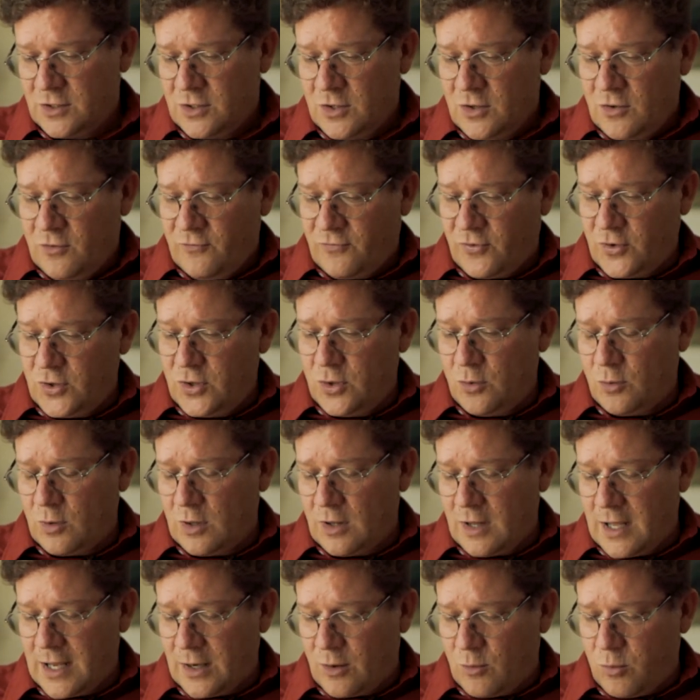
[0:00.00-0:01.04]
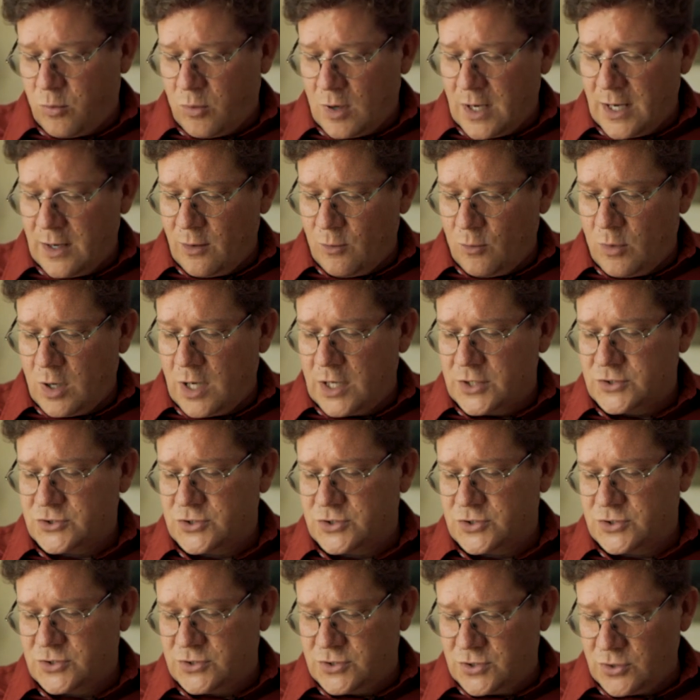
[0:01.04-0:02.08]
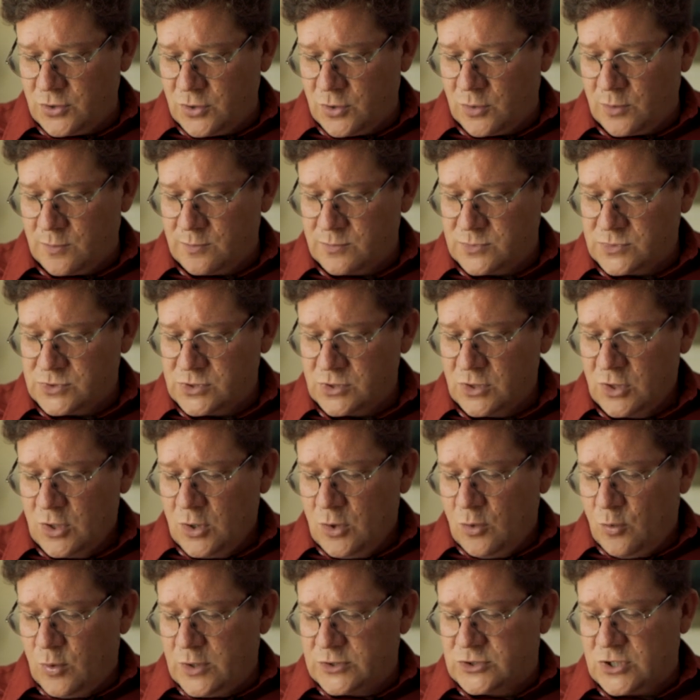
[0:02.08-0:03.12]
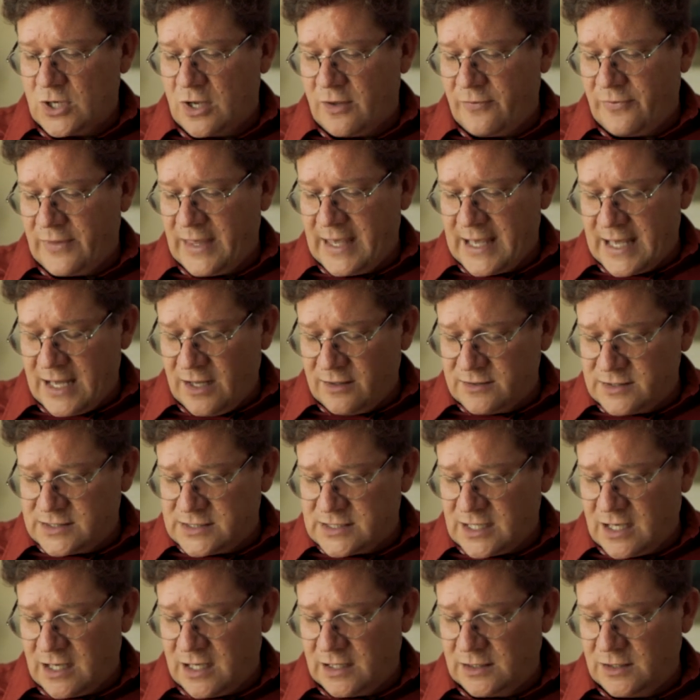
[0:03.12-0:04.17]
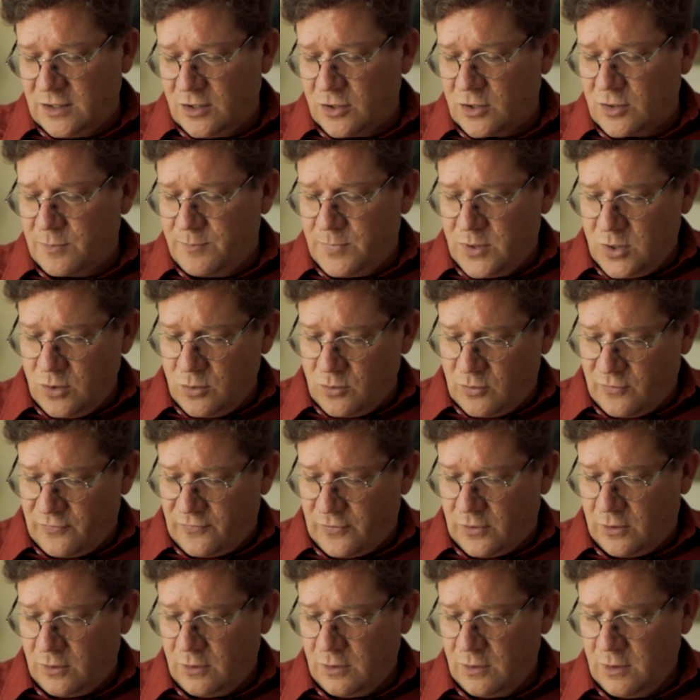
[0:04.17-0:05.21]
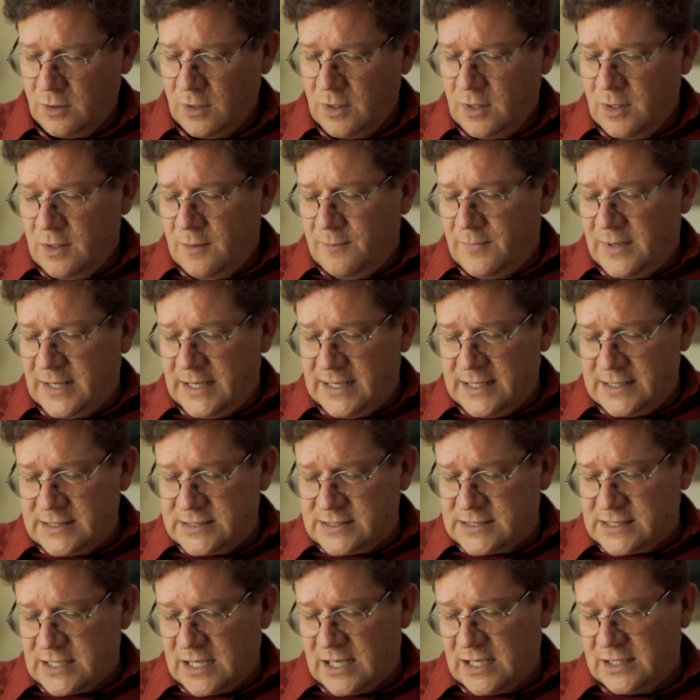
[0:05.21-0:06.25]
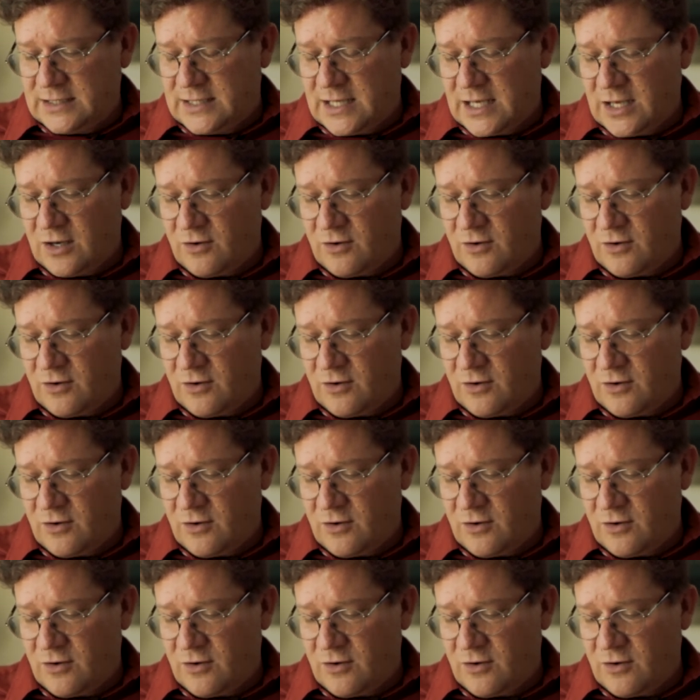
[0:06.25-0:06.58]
for you are like whitewashed tombs, which on the outside look beautiful, but inside they are